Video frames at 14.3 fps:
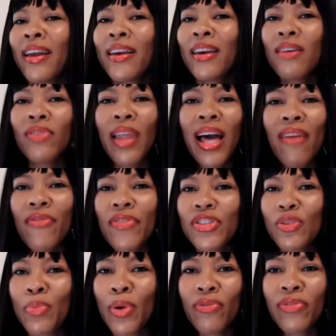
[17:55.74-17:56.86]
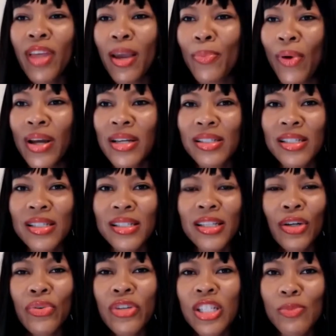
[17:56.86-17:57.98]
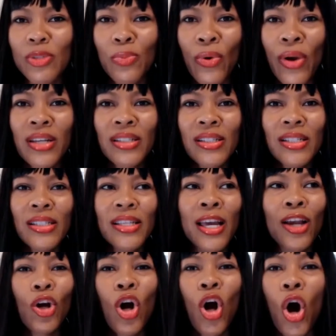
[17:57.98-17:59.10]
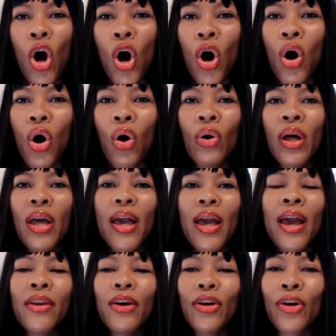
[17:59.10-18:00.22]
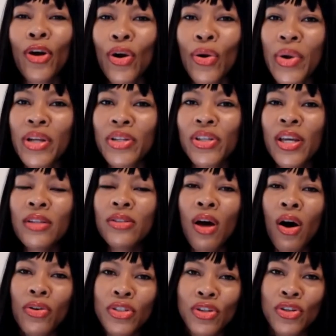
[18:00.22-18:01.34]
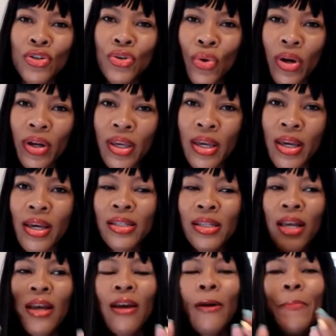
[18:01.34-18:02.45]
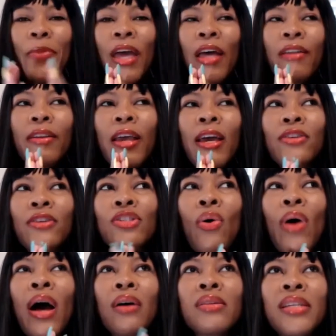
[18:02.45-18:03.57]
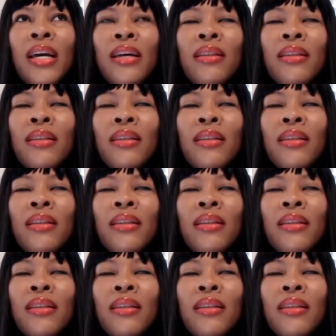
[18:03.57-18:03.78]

give lavish birthday presents and Christmas presents and call yeah. and encourage and talk to your kids. And and so I'll say